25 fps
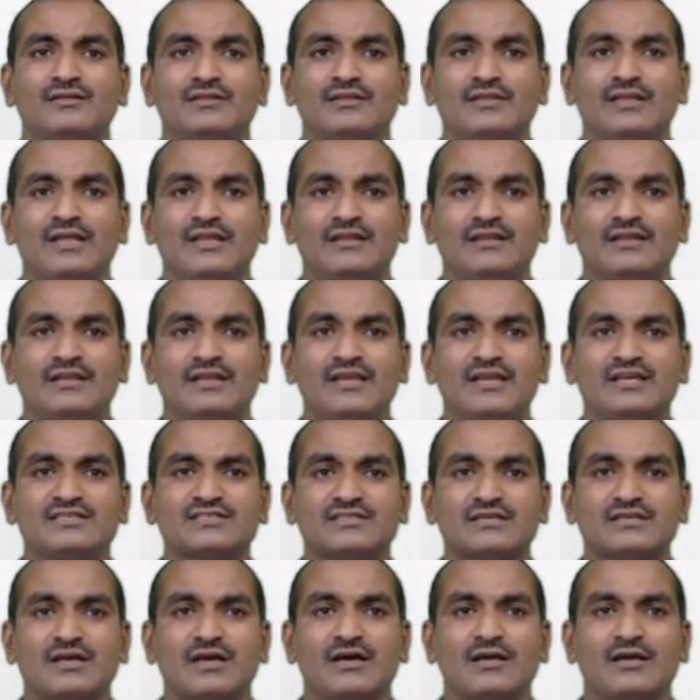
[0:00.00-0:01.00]
Then the
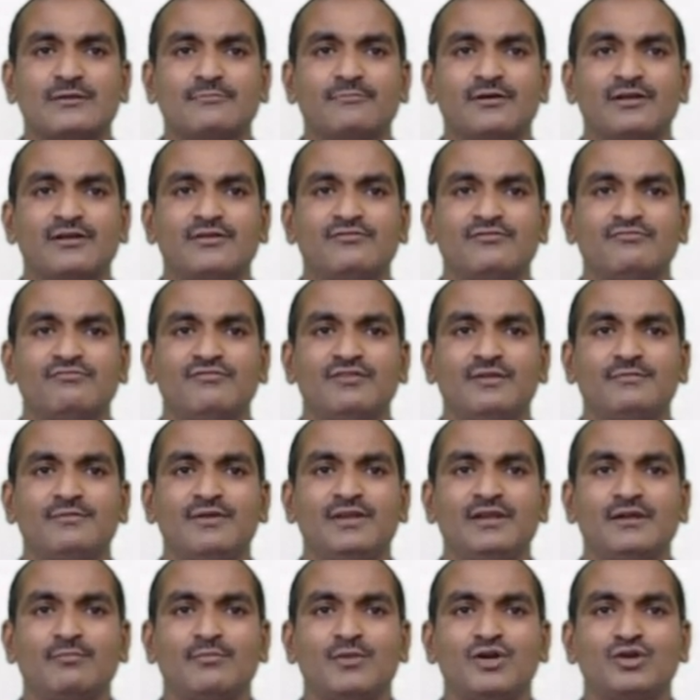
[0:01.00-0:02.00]
next carbon will be
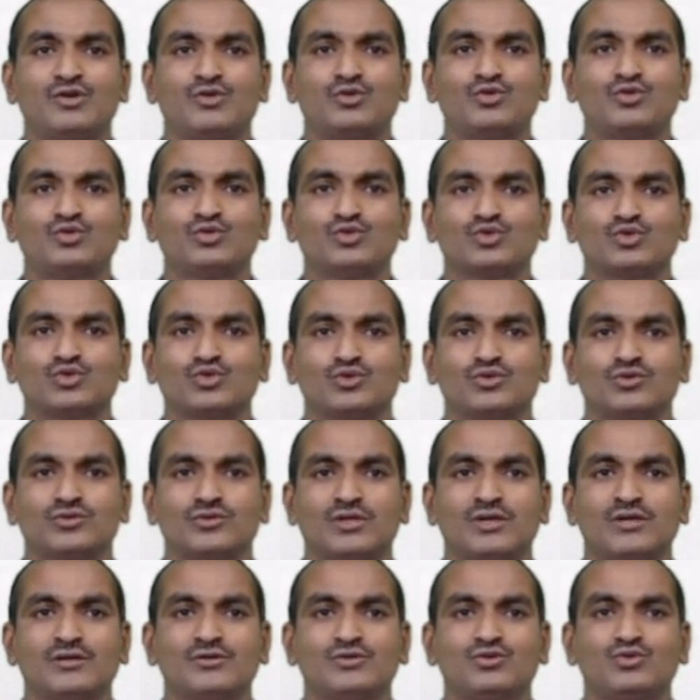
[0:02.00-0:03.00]
number 2. So
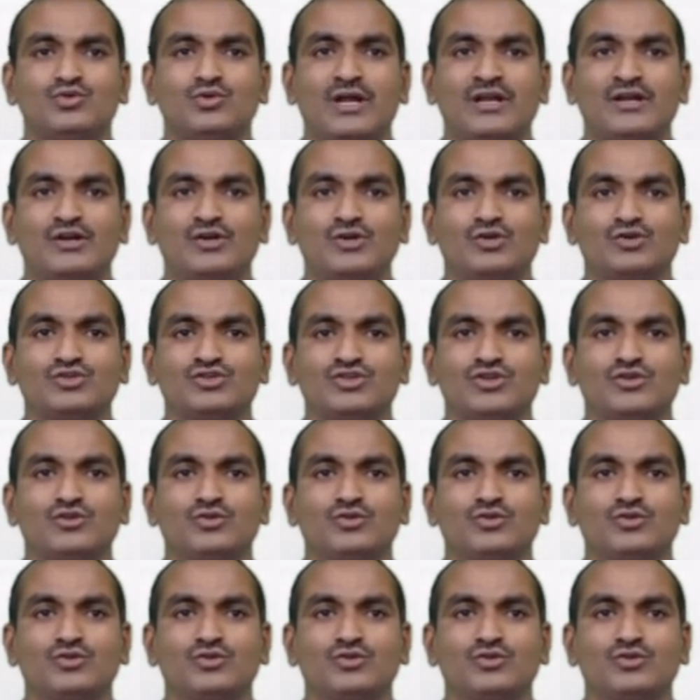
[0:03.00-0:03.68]
the two hydroxy